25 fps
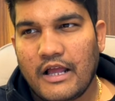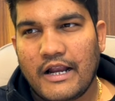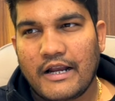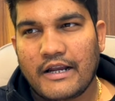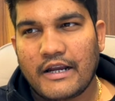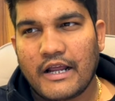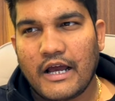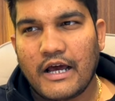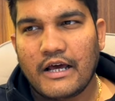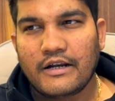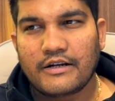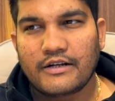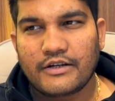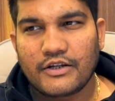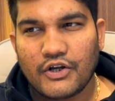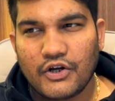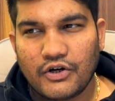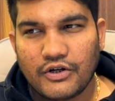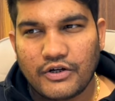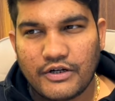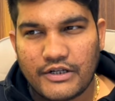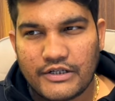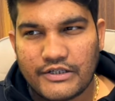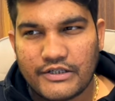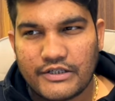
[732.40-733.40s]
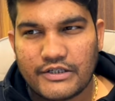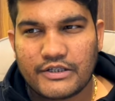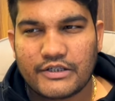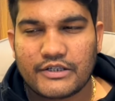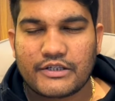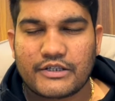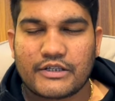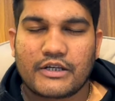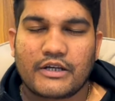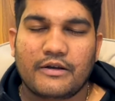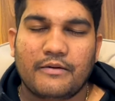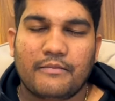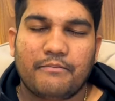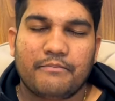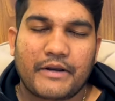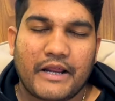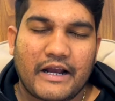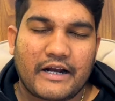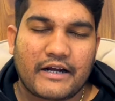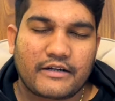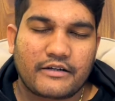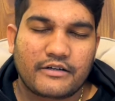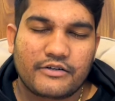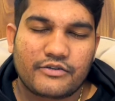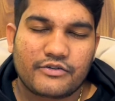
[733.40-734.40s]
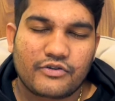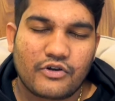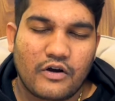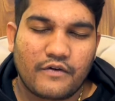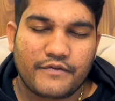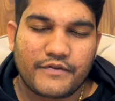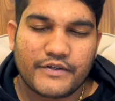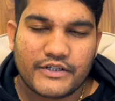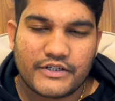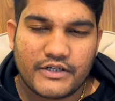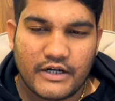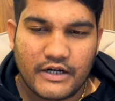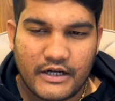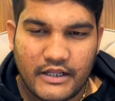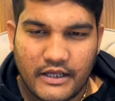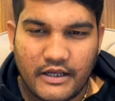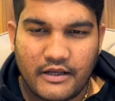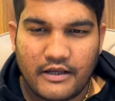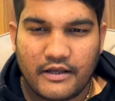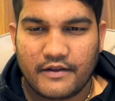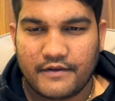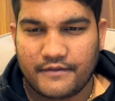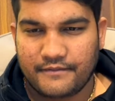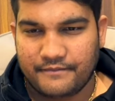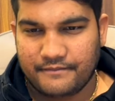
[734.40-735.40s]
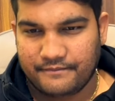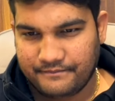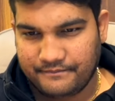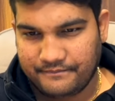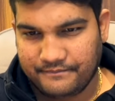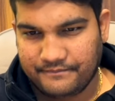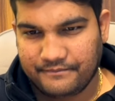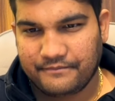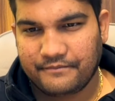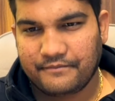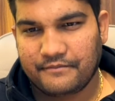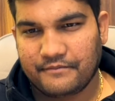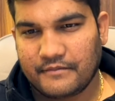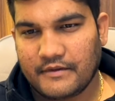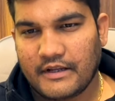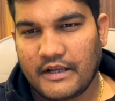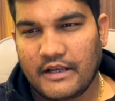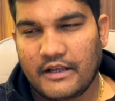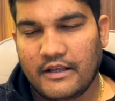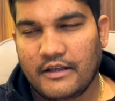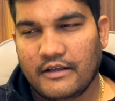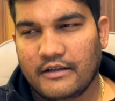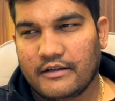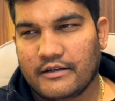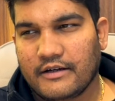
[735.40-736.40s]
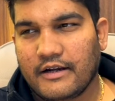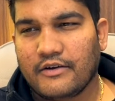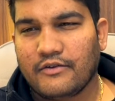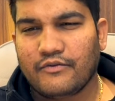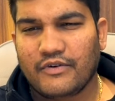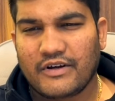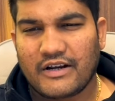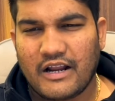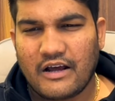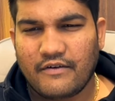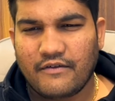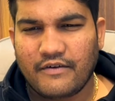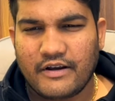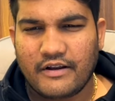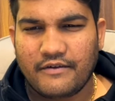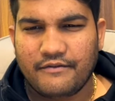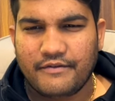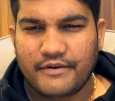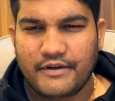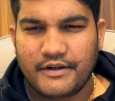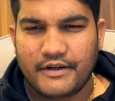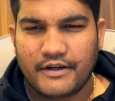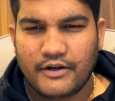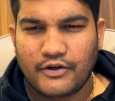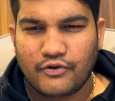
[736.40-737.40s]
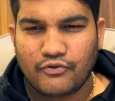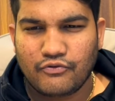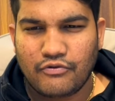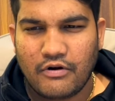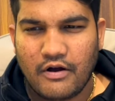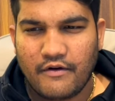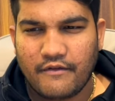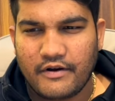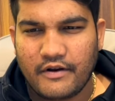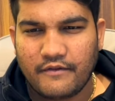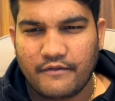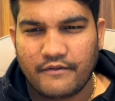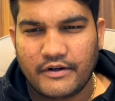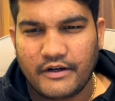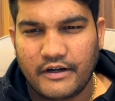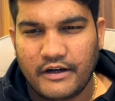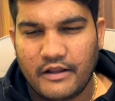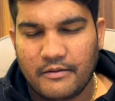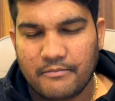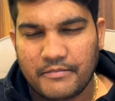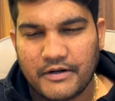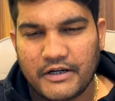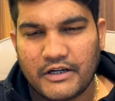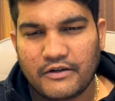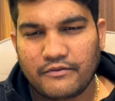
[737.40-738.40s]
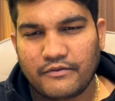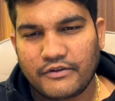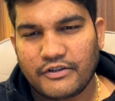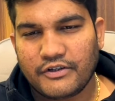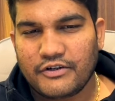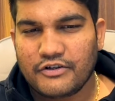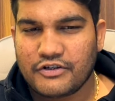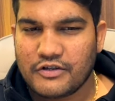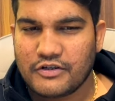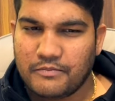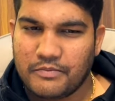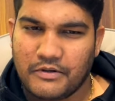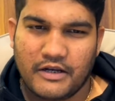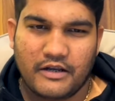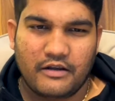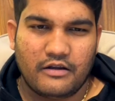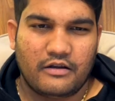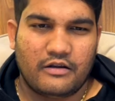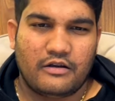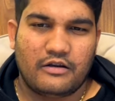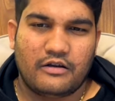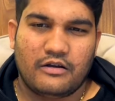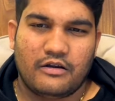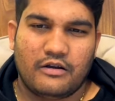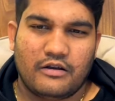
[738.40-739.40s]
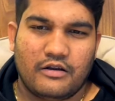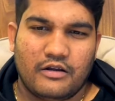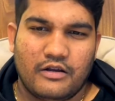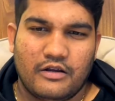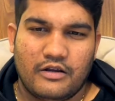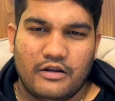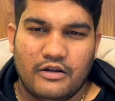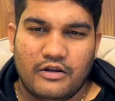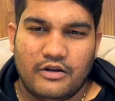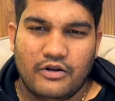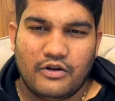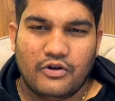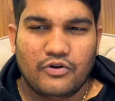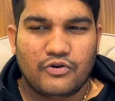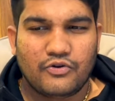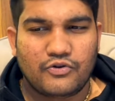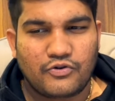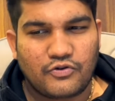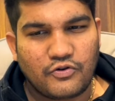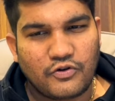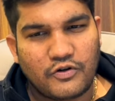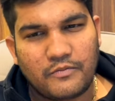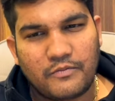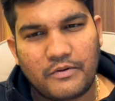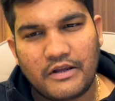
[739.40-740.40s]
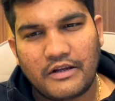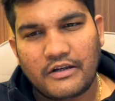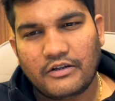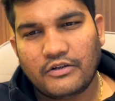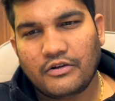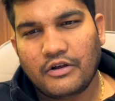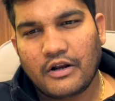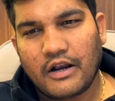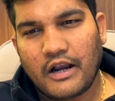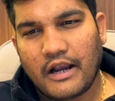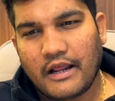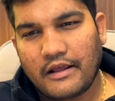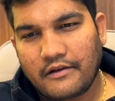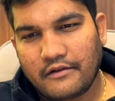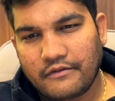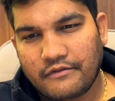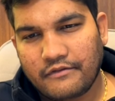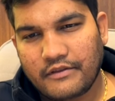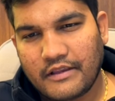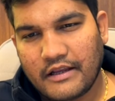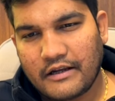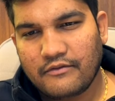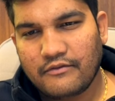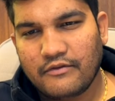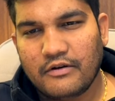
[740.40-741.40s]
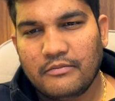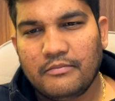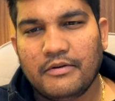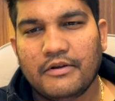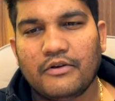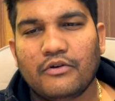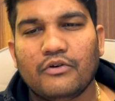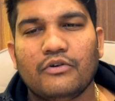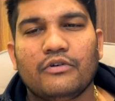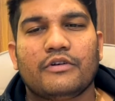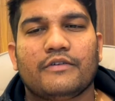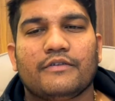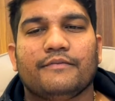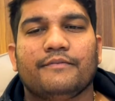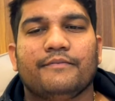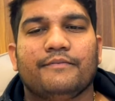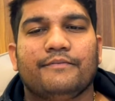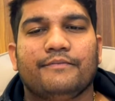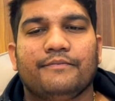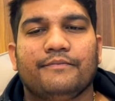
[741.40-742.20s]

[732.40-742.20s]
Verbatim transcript: and a rigorous practice of studying at one hour every day, two hour every day, but with discipline should be in your life that will be good.